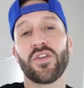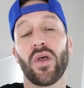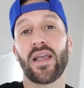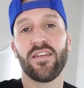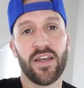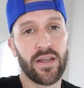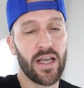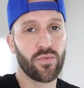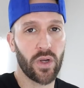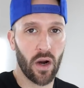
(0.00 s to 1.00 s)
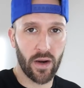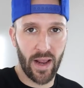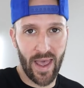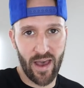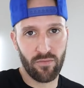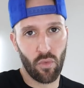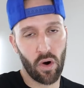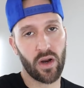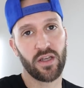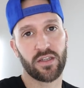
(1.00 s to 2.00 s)
So like I said, you guys, we are gonna have
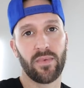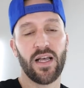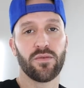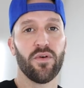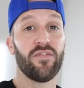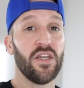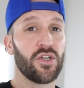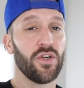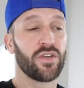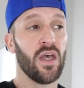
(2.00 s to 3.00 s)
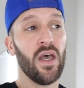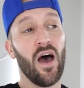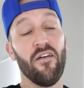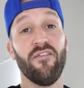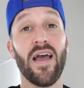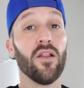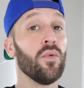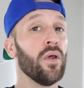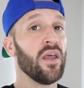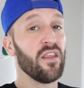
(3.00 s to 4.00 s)
more customizable features
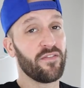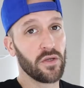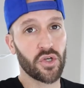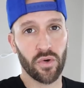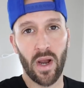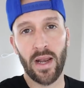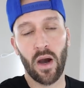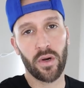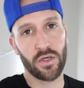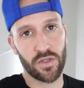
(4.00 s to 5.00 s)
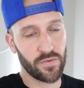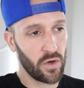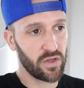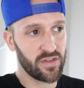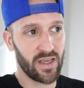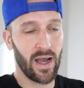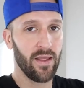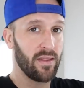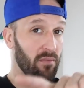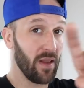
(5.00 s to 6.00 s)
available in the future. Right now, we are just focusing
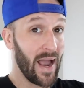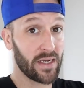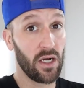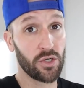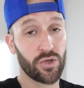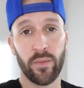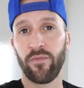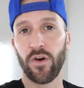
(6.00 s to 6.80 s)
on the blacked out trim